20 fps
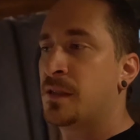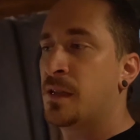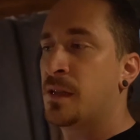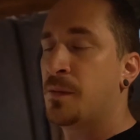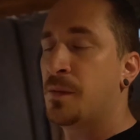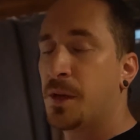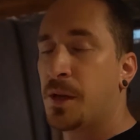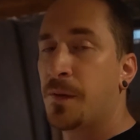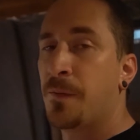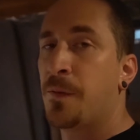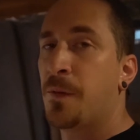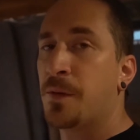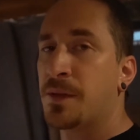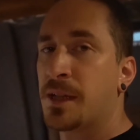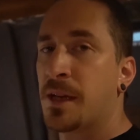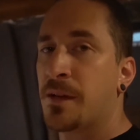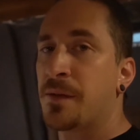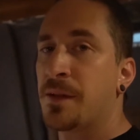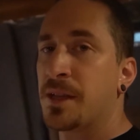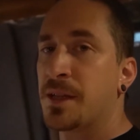Looking forward
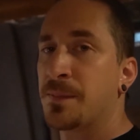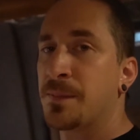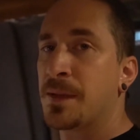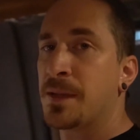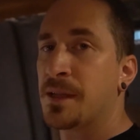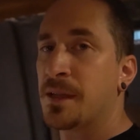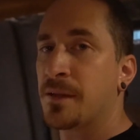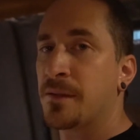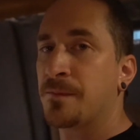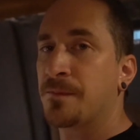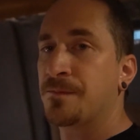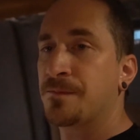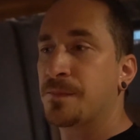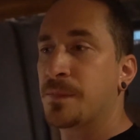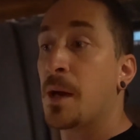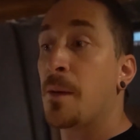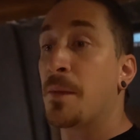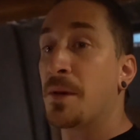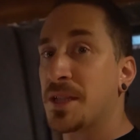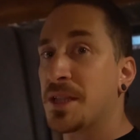to having this bit done.
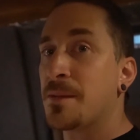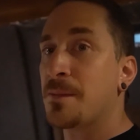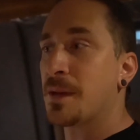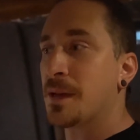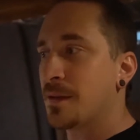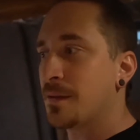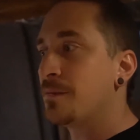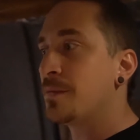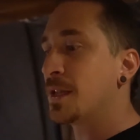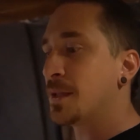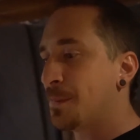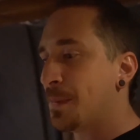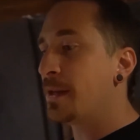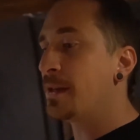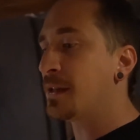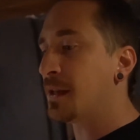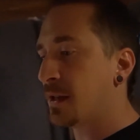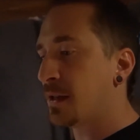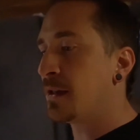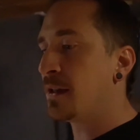I must admit, this bit
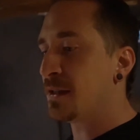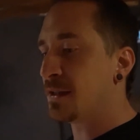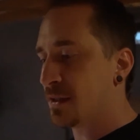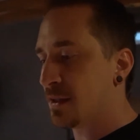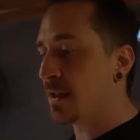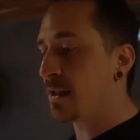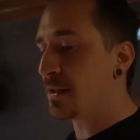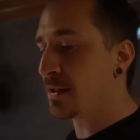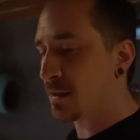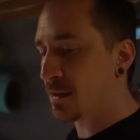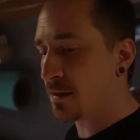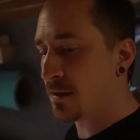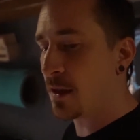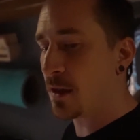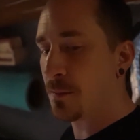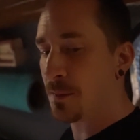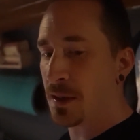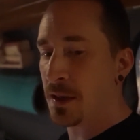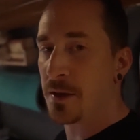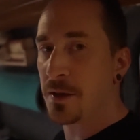done is going
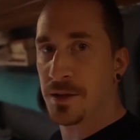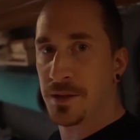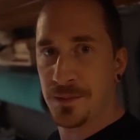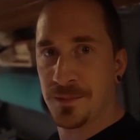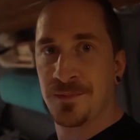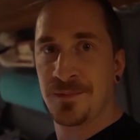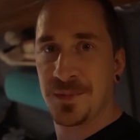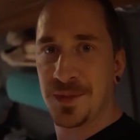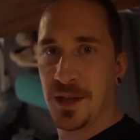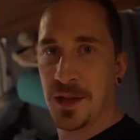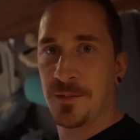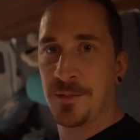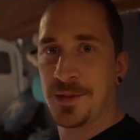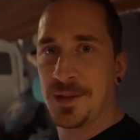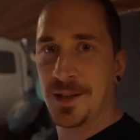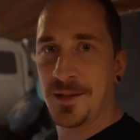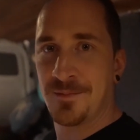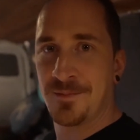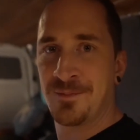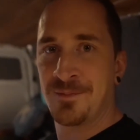to be good. So,
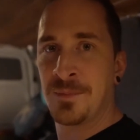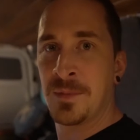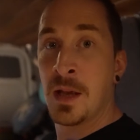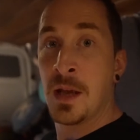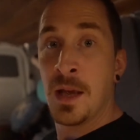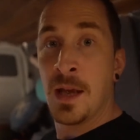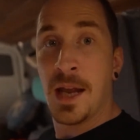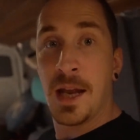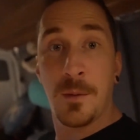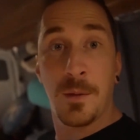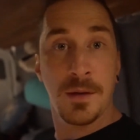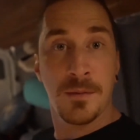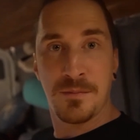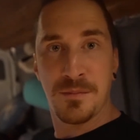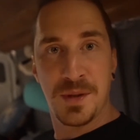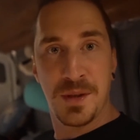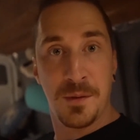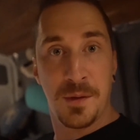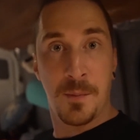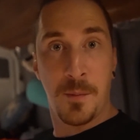yeah. Anyway,
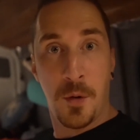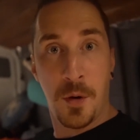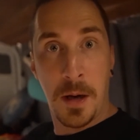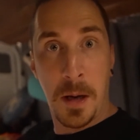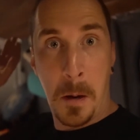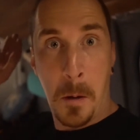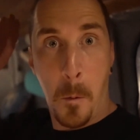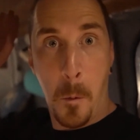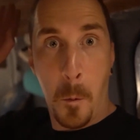see you in the morning.